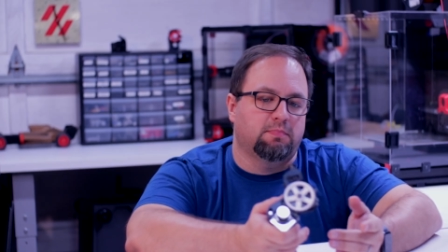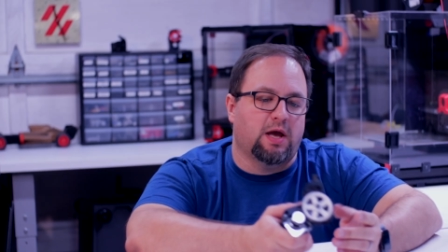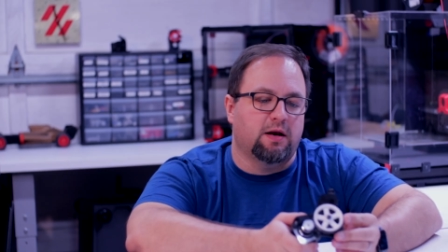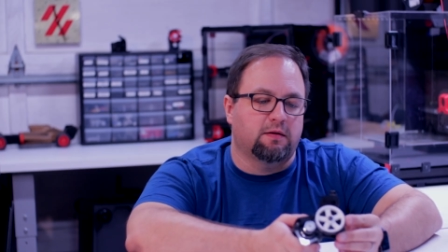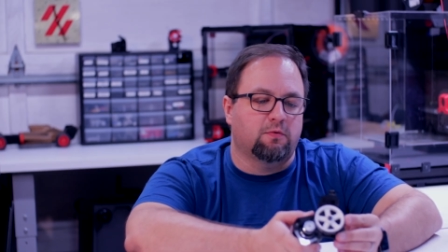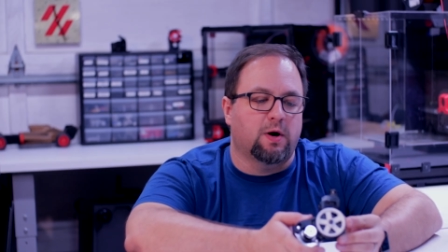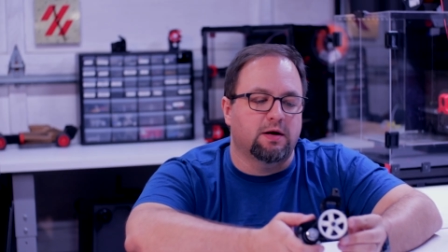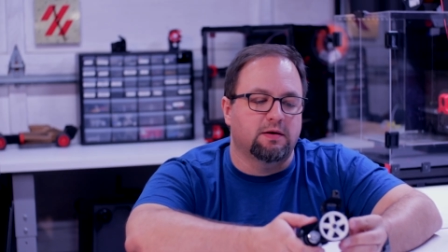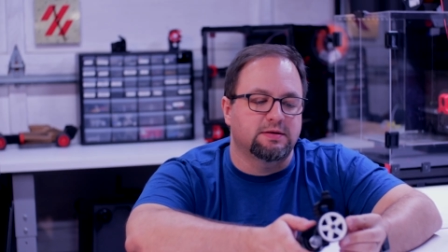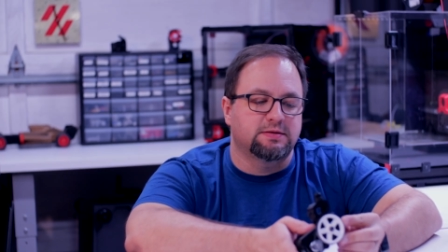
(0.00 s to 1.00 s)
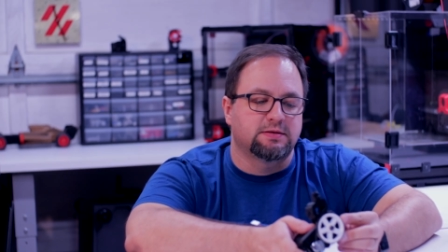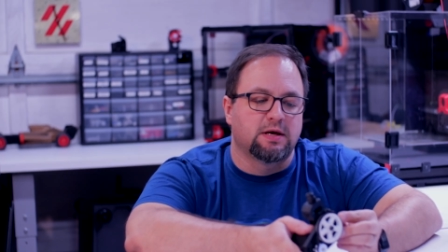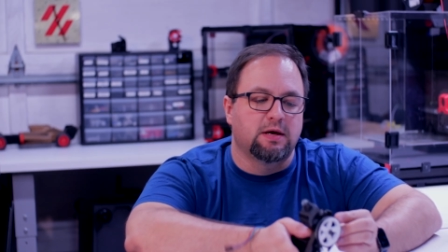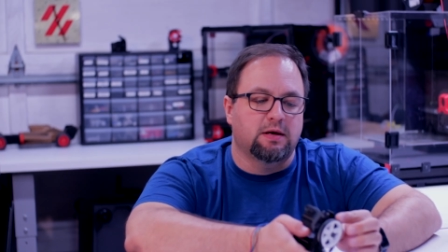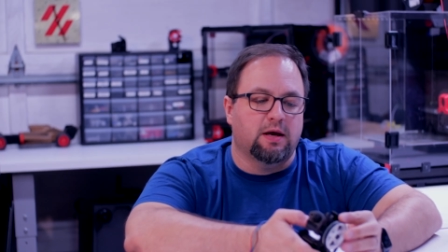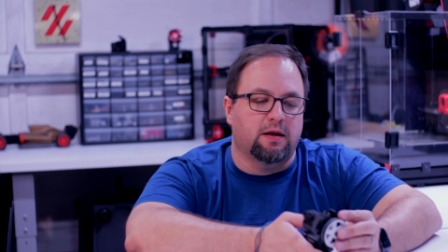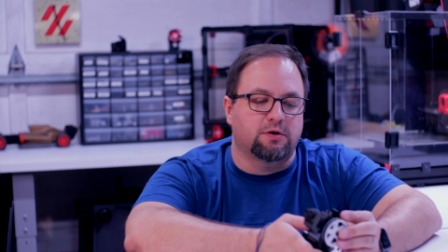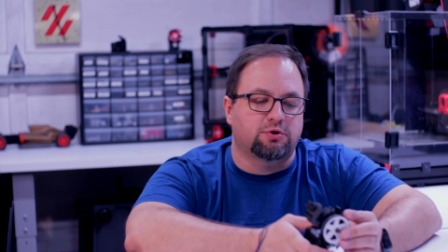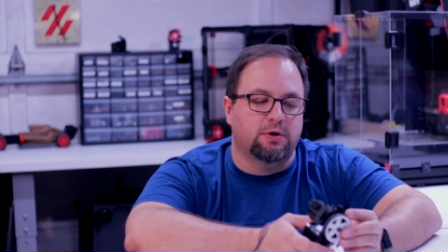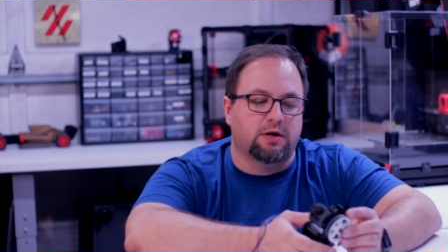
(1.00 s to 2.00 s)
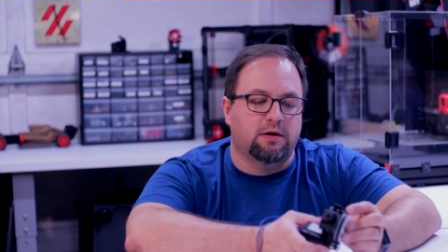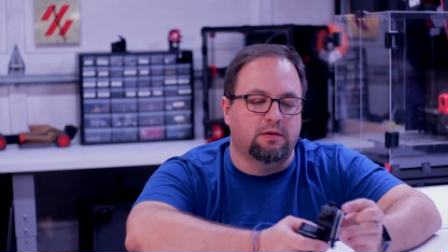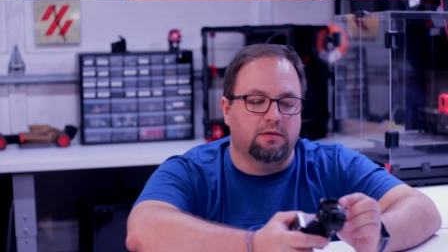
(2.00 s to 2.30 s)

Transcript: added quietness. had a trick